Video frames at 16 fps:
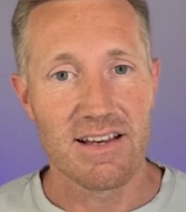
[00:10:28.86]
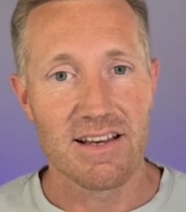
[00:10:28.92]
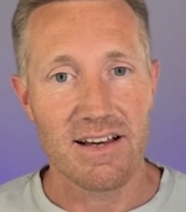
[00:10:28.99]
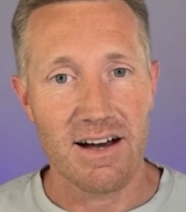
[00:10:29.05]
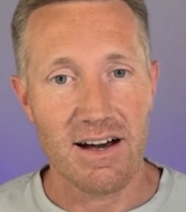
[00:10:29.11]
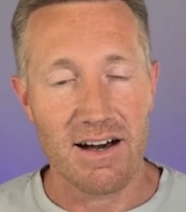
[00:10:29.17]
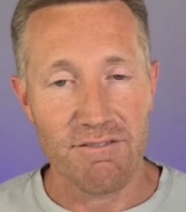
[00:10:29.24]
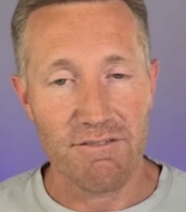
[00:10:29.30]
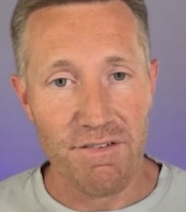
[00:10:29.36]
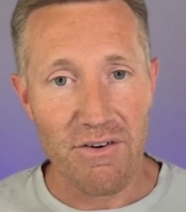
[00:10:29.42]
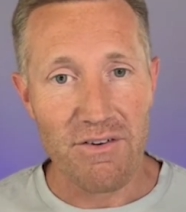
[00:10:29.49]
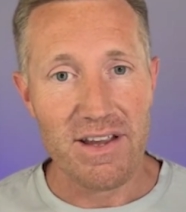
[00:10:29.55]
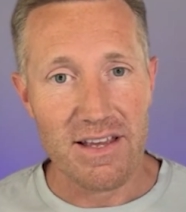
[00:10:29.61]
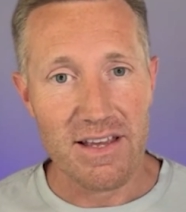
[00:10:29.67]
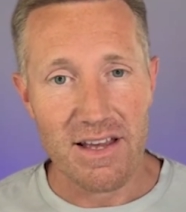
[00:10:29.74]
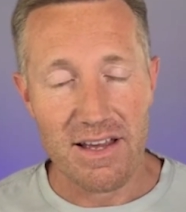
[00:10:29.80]
uh,
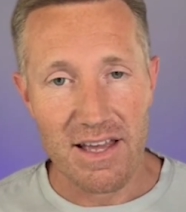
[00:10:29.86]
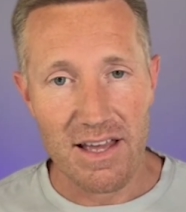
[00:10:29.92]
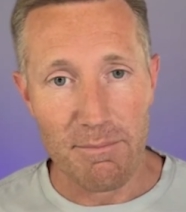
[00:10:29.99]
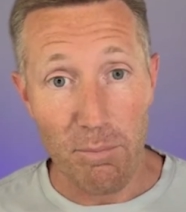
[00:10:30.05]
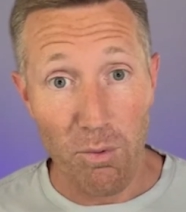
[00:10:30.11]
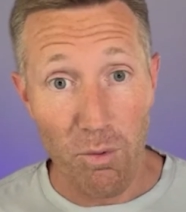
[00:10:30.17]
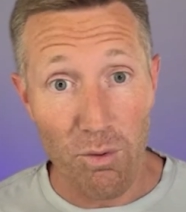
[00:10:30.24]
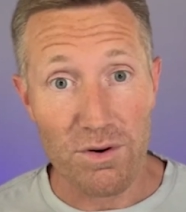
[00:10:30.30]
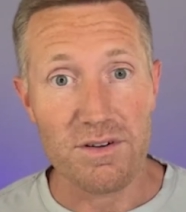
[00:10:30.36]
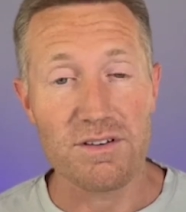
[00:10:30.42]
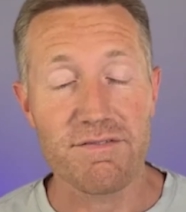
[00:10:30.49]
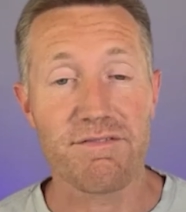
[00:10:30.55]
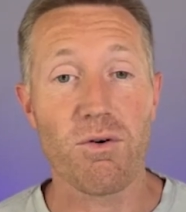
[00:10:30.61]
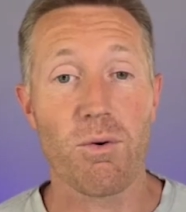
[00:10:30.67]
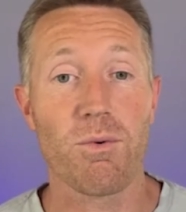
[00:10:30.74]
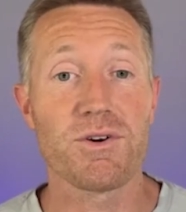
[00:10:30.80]
very important
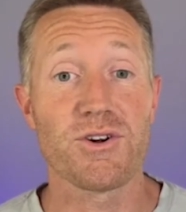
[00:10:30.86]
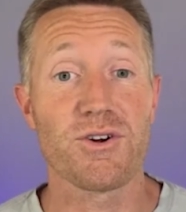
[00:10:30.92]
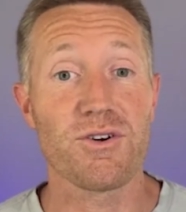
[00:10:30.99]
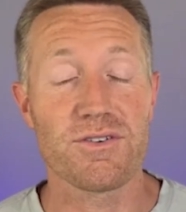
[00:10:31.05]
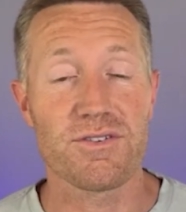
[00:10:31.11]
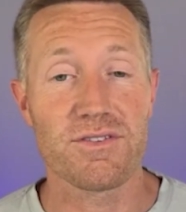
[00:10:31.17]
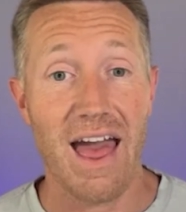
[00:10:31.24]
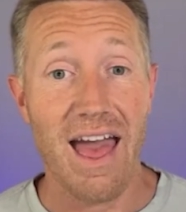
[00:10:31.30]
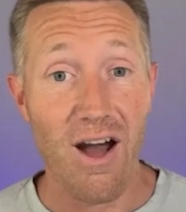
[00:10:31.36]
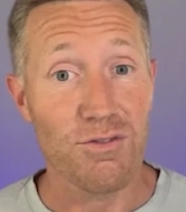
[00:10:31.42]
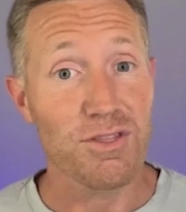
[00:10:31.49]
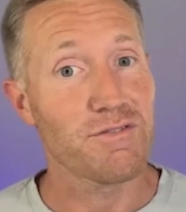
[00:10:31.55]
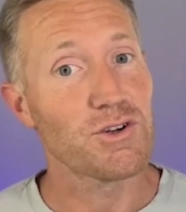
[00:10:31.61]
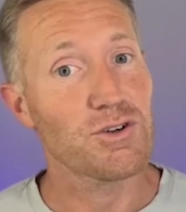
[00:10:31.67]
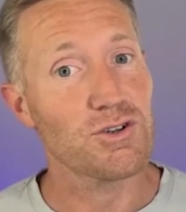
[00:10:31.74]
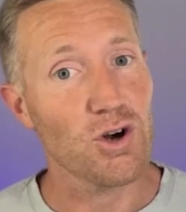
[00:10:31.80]
for your the health
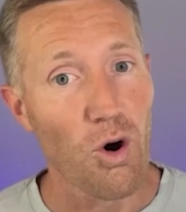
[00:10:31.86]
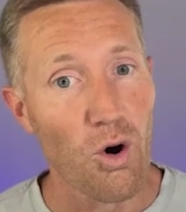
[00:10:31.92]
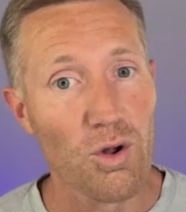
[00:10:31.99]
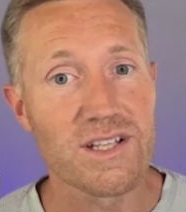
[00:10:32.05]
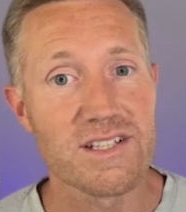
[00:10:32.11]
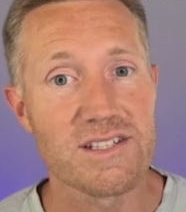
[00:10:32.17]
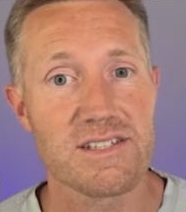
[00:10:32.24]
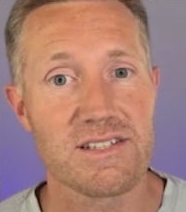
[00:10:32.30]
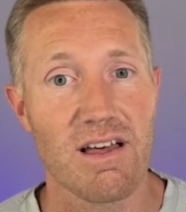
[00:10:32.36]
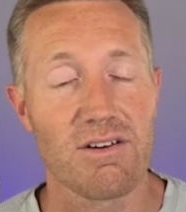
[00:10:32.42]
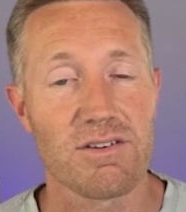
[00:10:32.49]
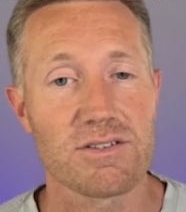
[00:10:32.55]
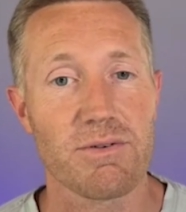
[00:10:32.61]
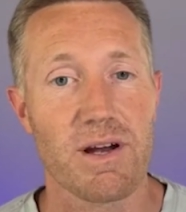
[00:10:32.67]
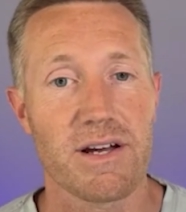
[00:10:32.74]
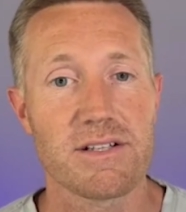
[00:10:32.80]
of your colon
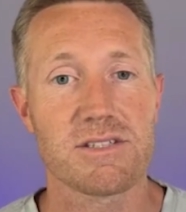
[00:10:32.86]
cells, right?